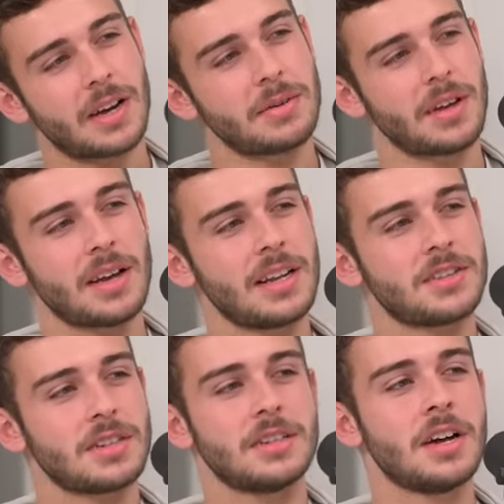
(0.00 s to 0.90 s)
I, yeah. I
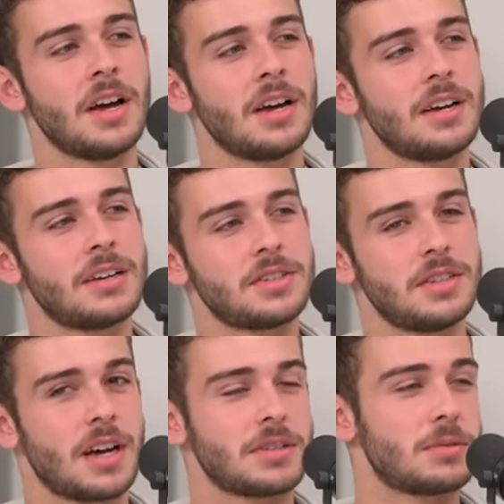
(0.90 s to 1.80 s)
literally
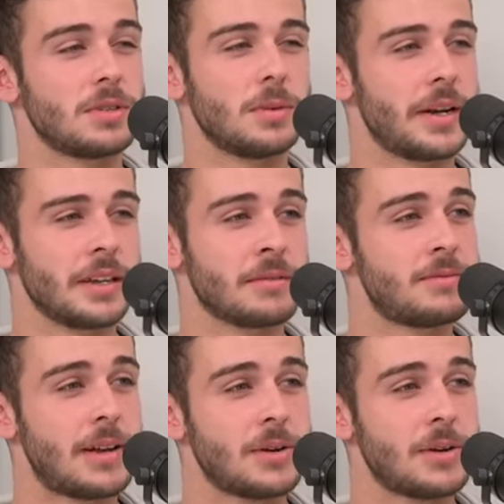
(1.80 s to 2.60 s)
she had a royal wedding and fell